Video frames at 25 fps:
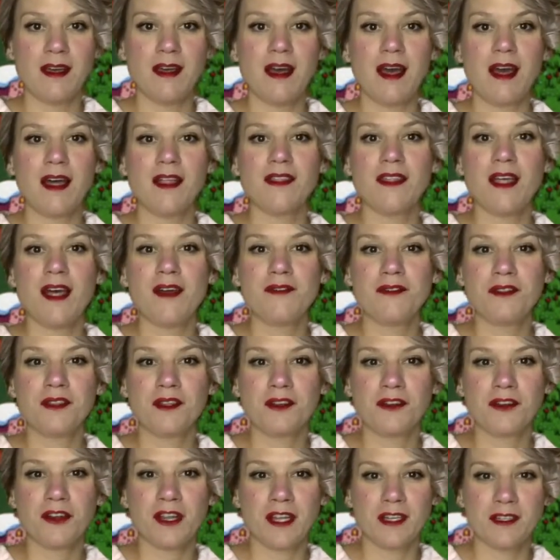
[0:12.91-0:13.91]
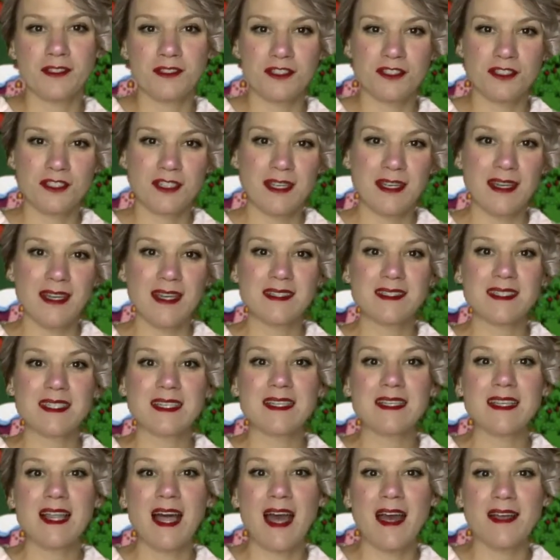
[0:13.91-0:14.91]
I love The Grinch. It's a
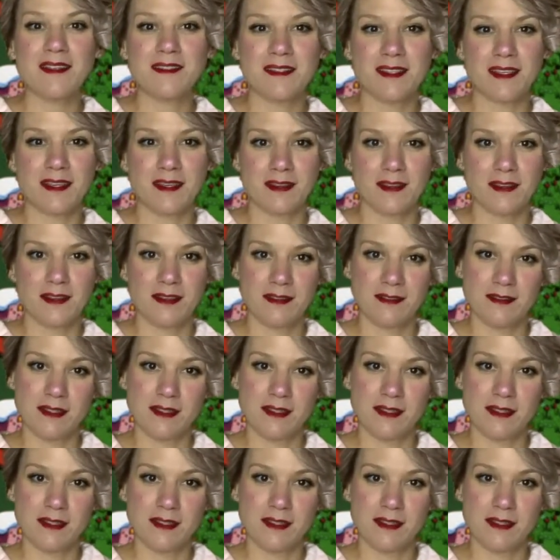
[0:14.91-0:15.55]
classic.